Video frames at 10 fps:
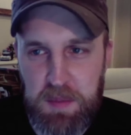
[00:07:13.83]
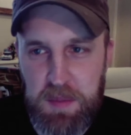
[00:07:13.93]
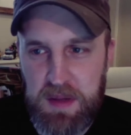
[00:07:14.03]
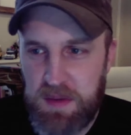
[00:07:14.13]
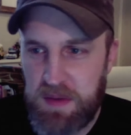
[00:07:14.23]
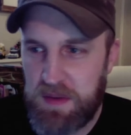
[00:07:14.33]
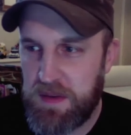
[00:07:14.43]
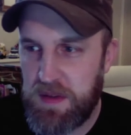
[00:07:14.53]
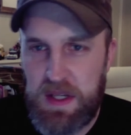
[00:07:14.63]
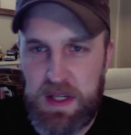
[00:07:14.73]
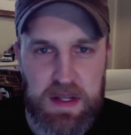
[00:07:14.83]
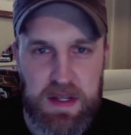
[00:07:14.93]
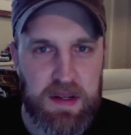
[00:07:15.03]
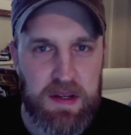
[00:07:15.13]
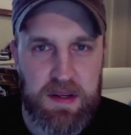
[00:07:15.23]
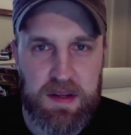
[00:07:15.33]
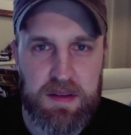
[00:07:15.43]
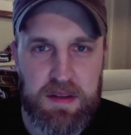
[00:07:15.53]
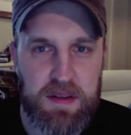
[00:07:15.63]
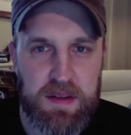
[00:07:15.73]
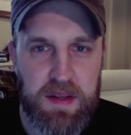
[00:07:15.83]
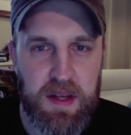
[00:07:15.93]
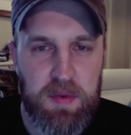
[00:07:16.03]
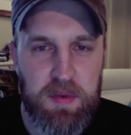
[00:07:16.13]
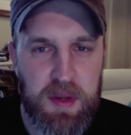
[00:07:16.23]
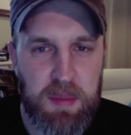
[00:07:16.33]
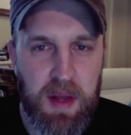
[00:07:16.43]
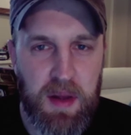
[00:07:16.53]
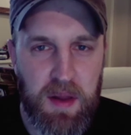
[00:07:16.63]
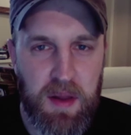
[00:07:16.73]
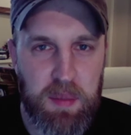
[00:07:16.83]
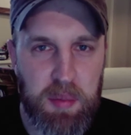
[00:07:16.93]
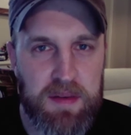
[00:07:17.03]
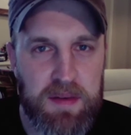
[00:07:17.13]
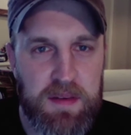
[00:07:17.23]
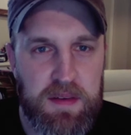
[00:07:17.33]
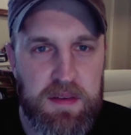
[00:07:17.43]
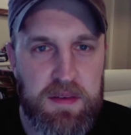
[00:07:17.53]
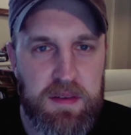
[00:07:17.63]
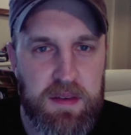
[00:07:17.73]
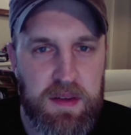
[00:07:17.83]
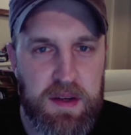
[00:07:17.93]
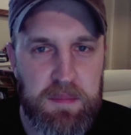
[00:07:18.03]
For me, it helped streamline a lot of the processes,